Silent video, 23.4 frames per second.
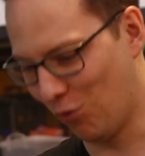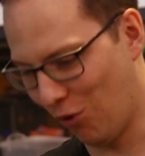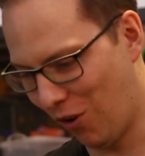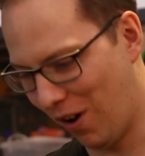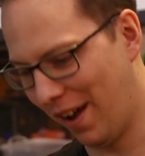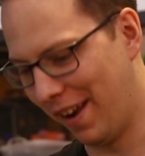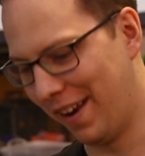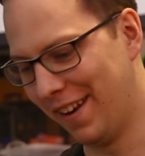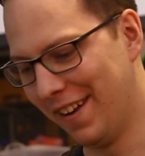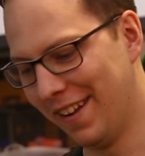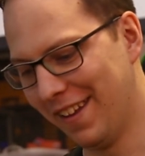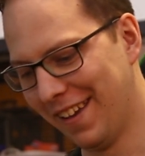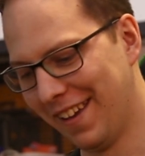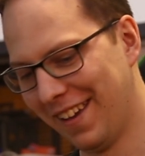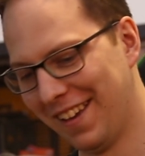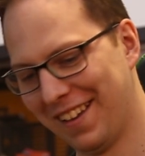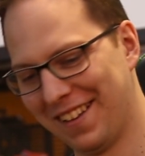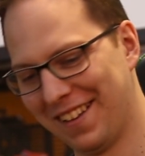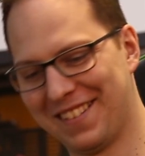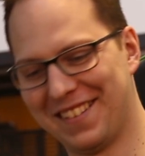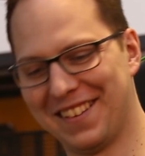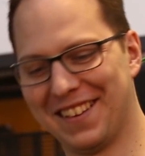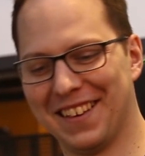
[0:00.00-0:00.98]
One,
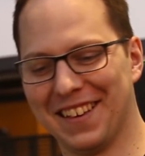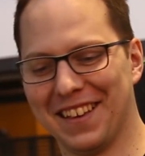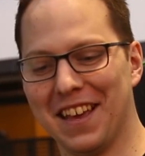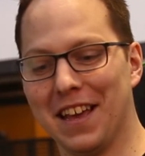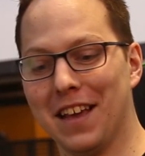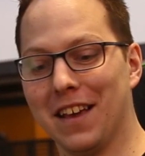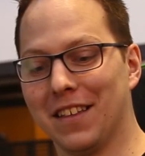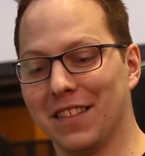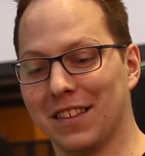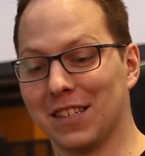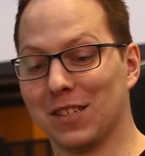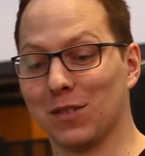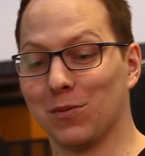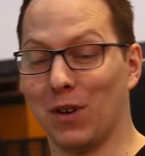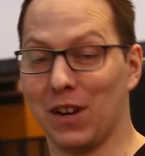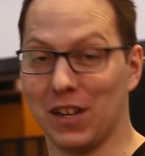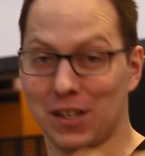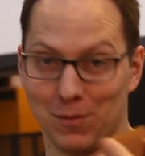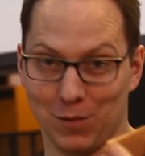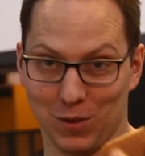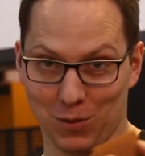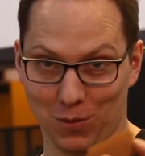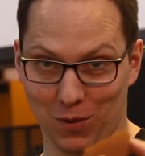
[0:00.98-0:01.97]
this is
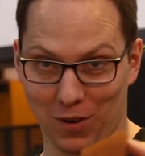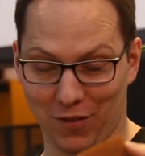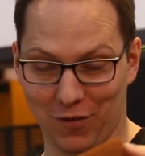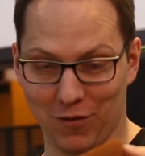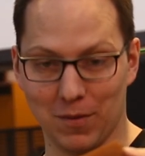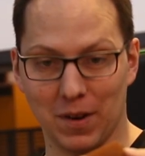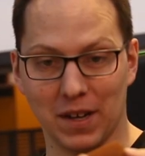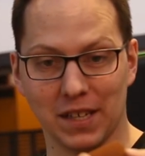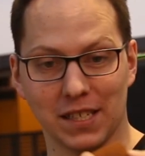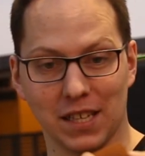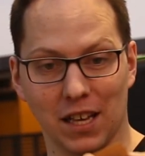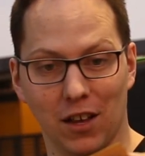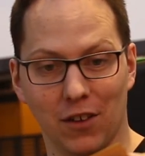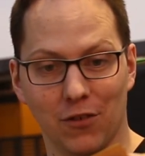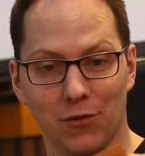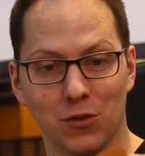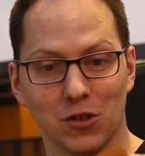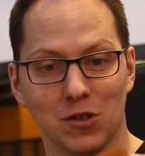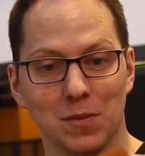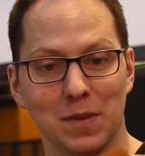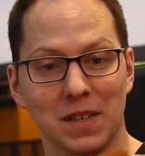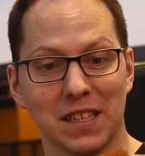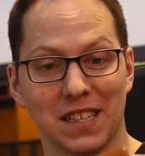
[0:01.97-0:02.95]
way too much work for myself,
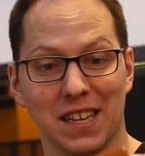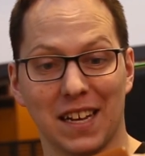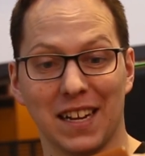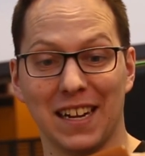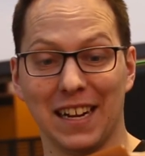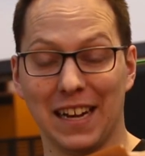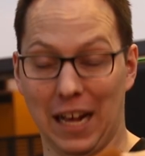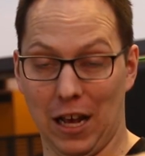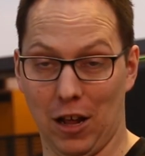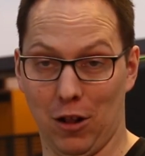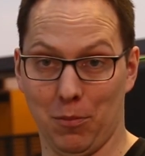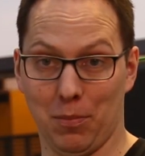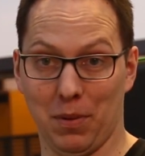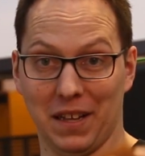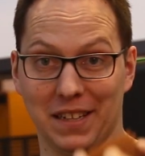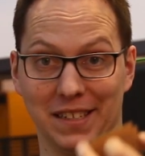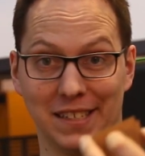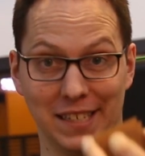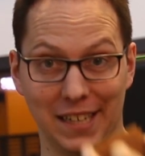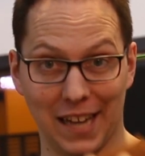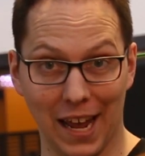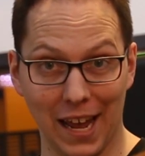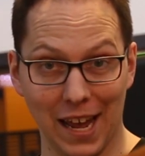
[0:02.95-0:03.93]
which means I need help.
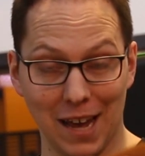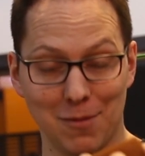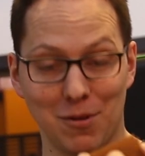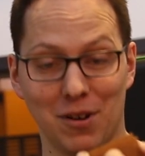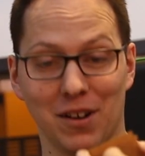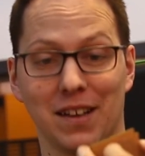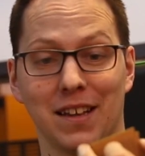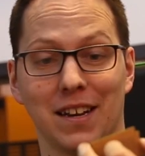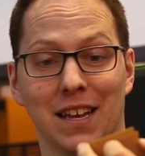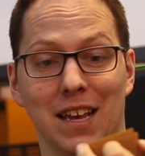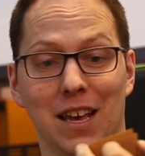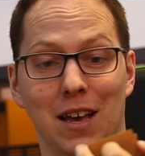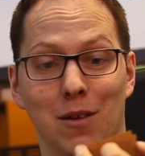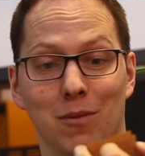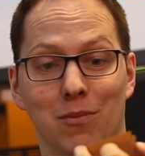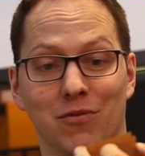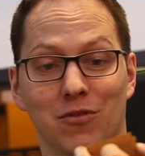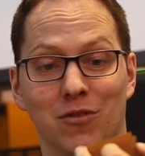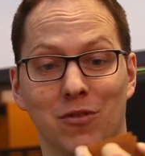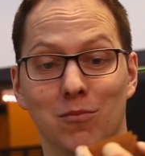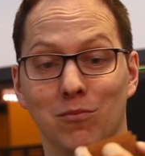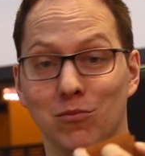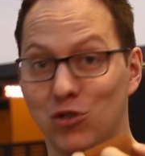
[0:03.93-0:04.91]
And today I'm not getting help
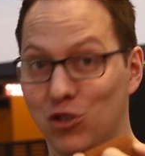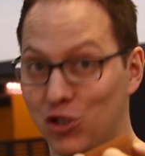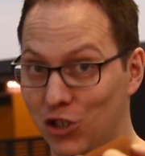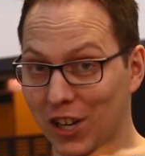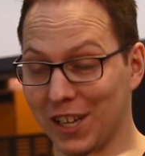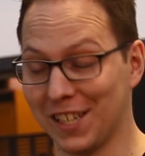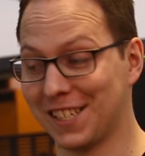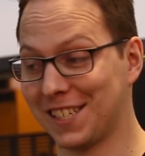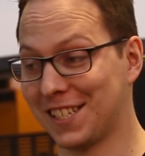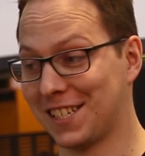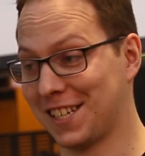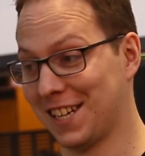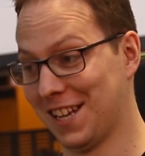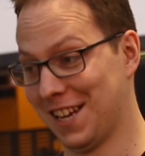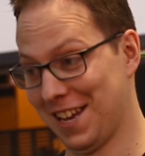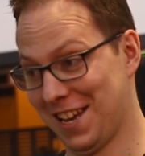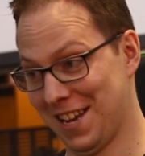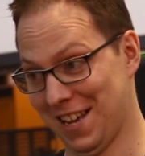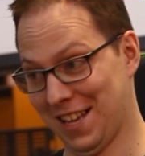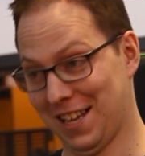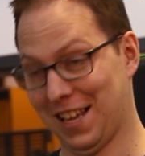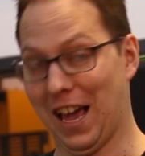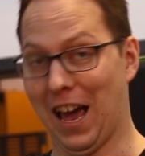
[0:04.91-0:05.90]
from just
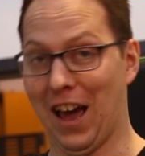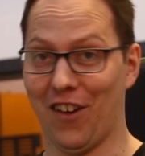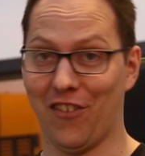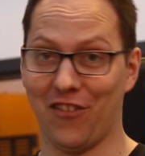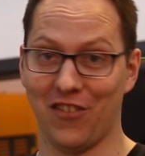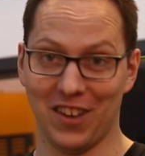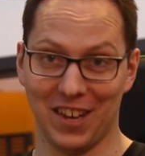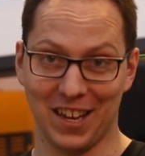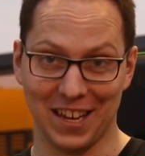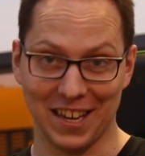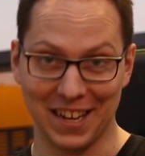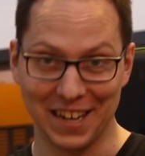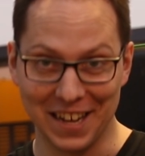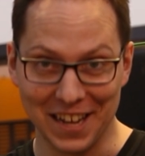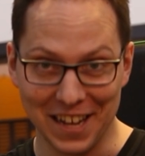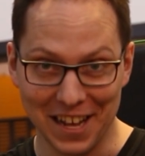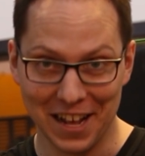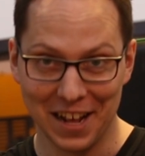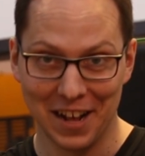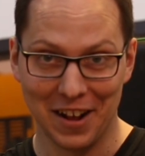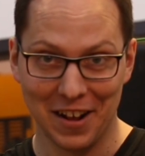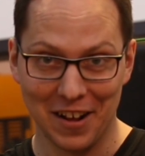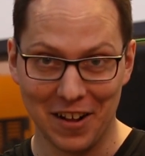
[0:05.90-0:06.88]

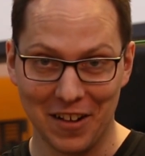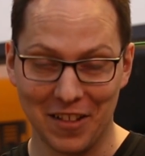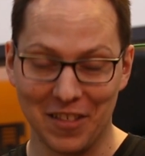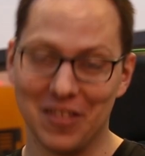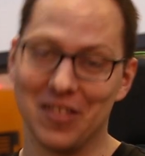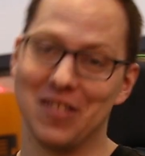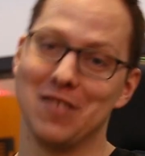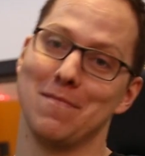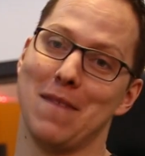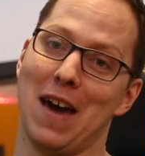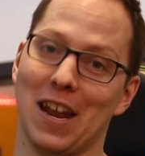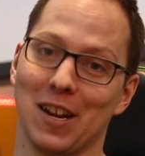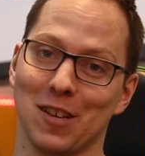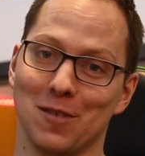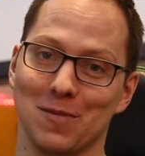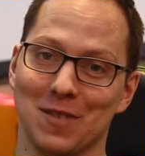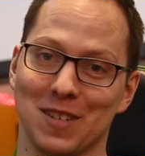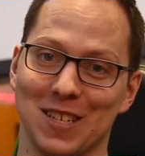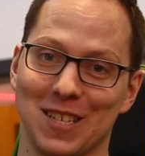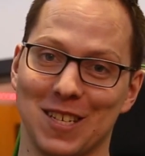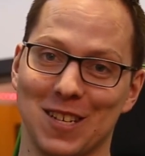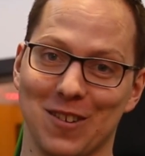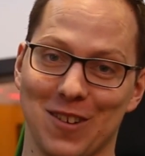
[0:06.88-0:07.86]
caffeine. The
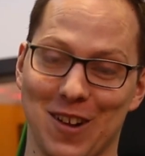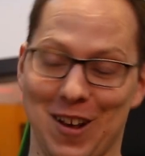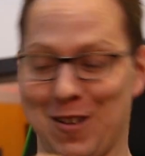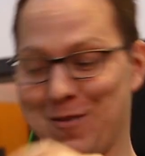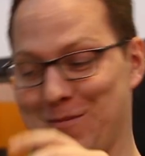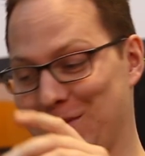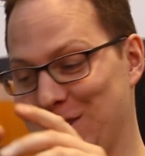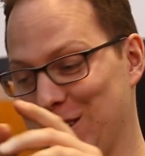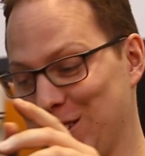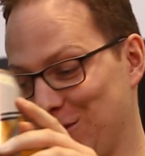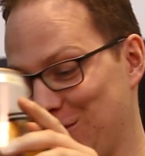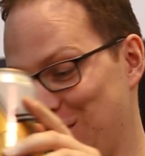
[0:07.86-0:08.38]
management is here to help me as